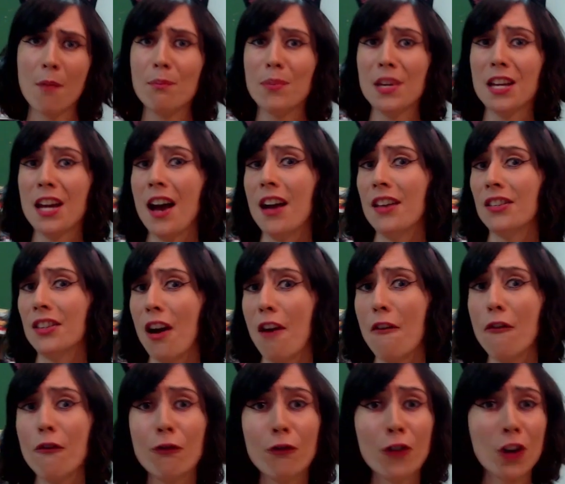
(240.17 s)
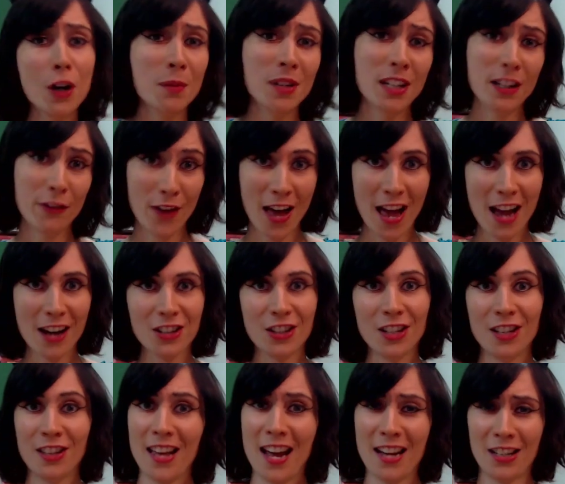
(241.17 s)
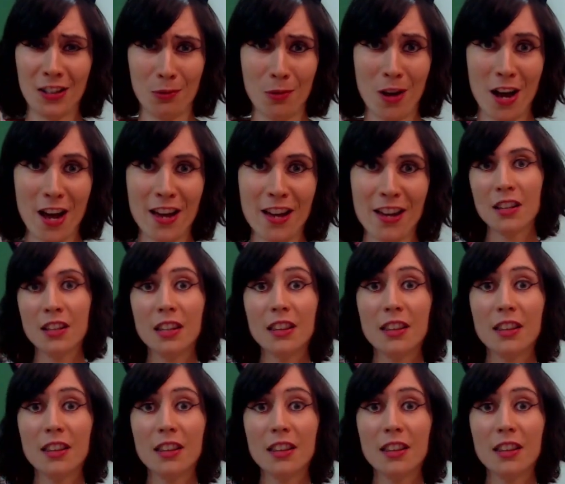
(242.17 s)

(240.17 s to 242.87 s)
Because of affirmative action, that's why.